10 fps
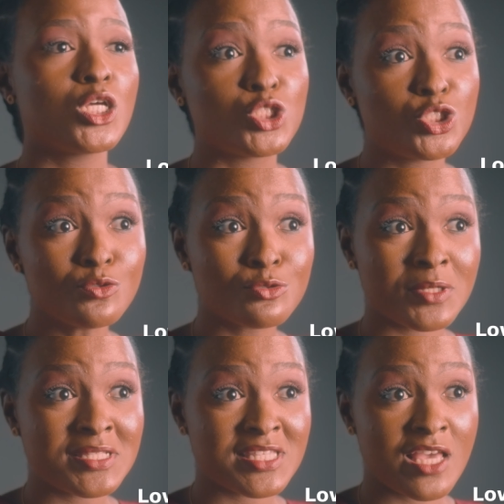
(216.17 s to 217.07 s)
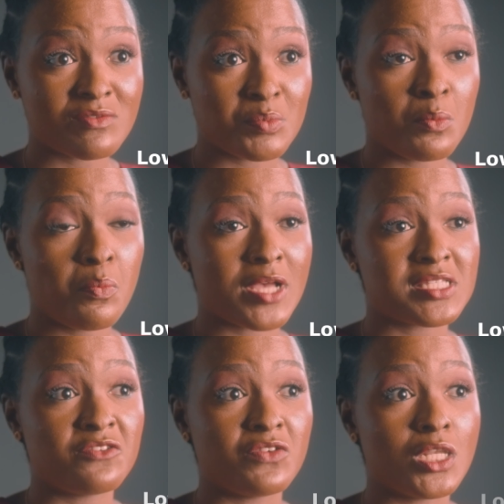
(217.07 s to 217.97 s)
Due to ETFs being
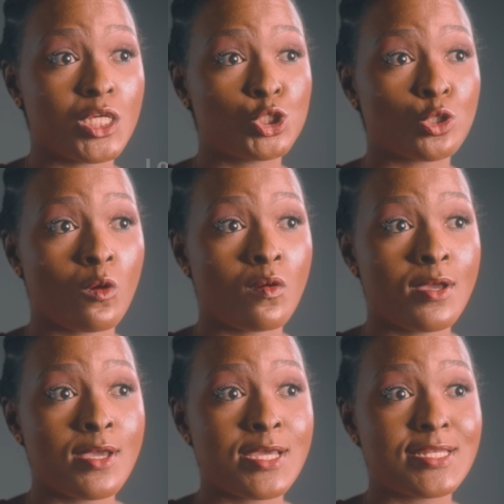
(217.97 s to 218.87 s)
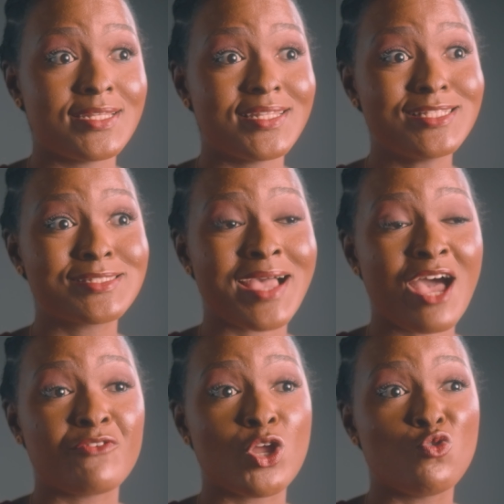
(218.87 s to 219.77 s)
passive in nature, they tend to
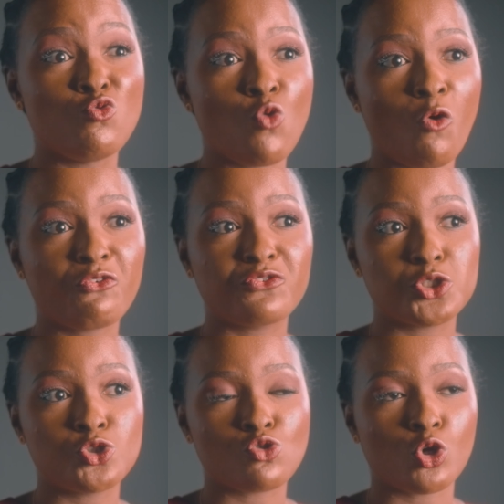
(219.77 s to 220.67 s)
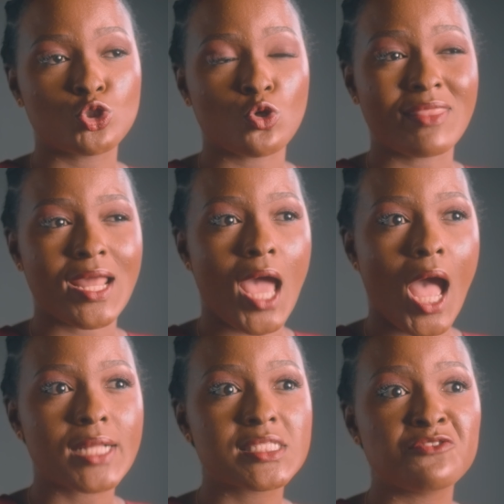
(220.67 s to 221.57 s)
have a low fee structure than
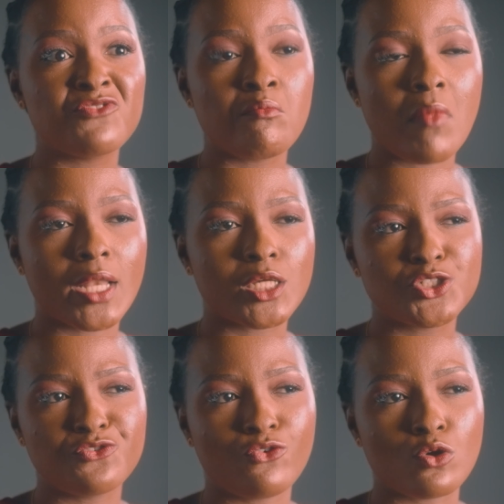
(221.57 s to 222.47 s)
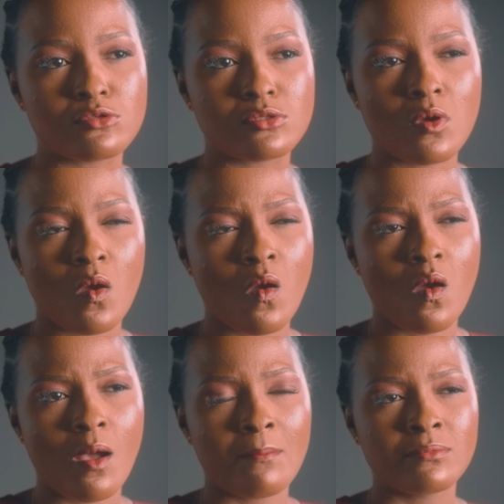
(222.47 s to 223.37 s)
actively managed funds.
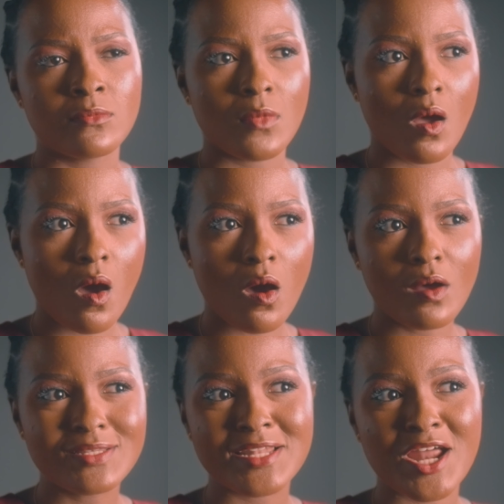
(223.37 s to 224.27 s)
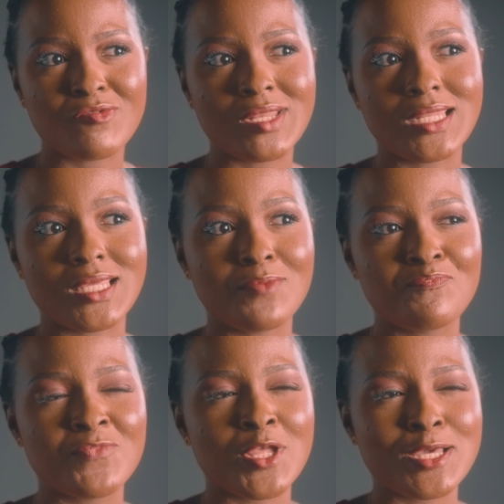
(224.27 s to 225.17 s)
Ordinarily,
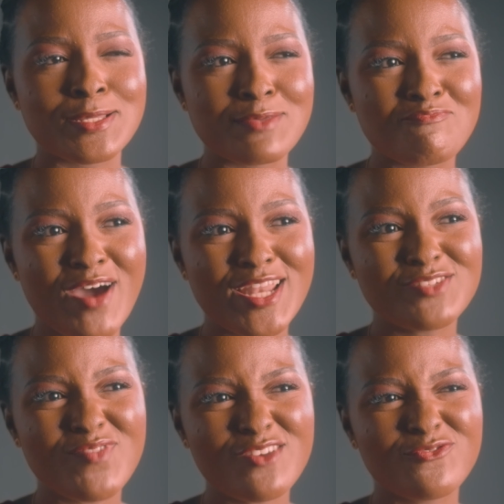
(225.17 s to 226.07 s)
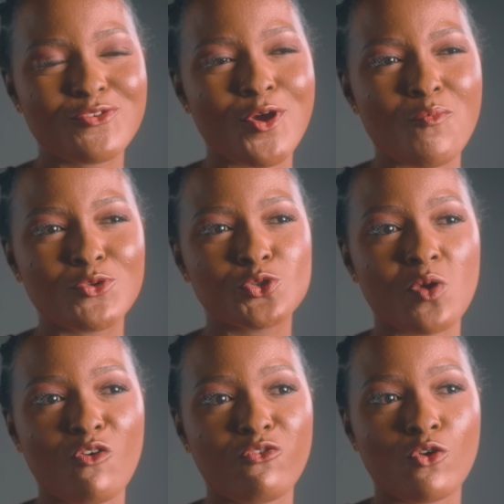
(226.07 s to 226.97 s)
the management fee on
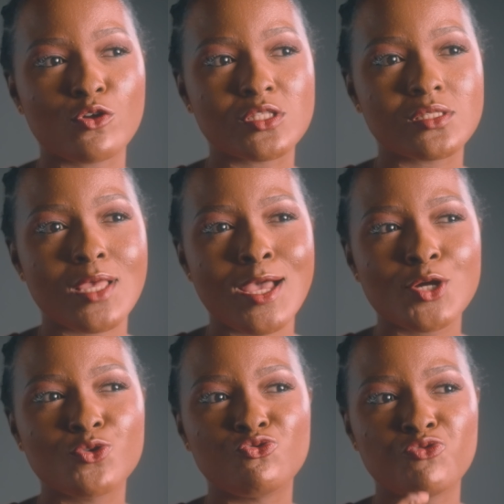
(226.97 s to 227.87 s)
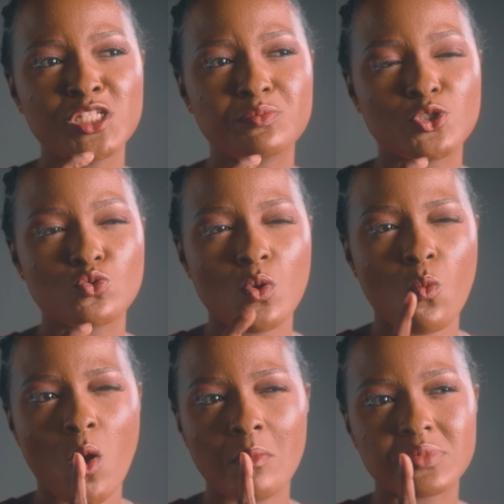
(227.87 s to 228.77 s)
mutual funds could range between
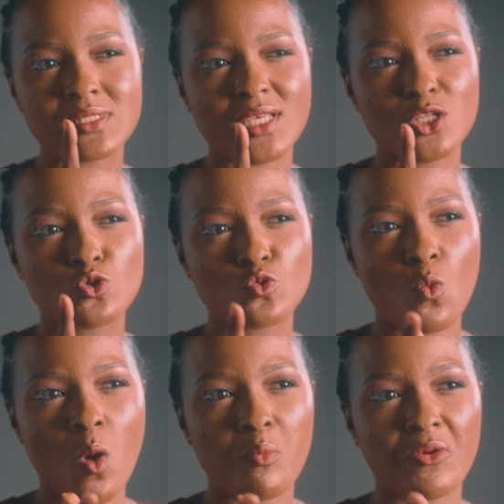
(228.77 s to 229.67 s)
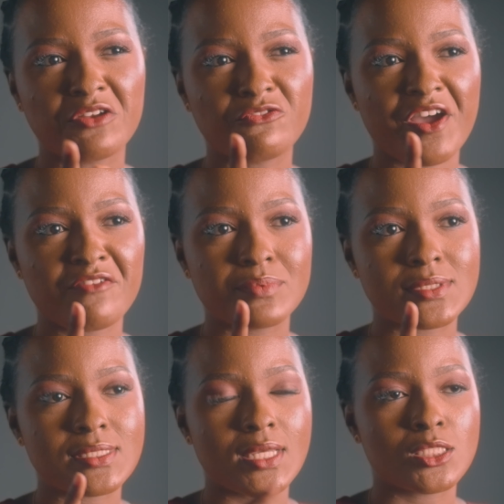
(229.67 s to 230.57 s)
1% to
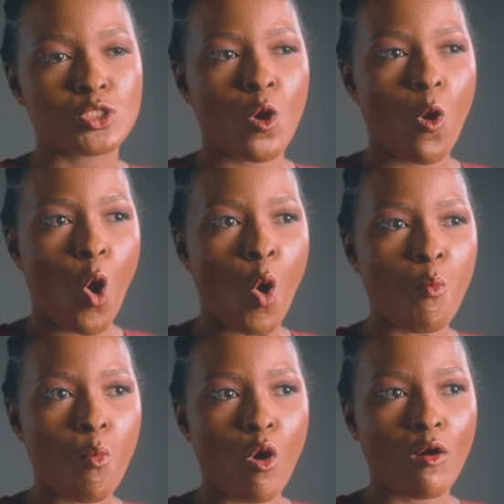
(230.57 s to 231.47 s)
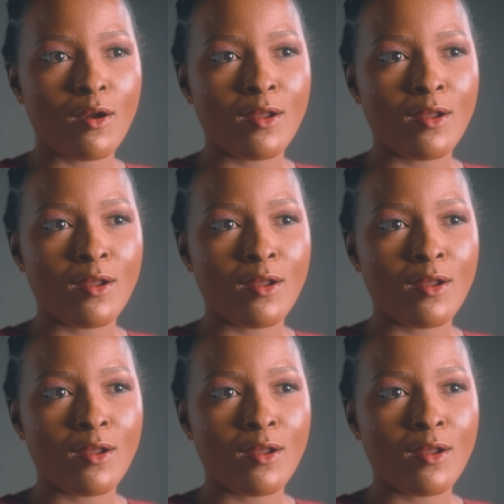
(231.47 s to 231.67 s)
1.5% or more.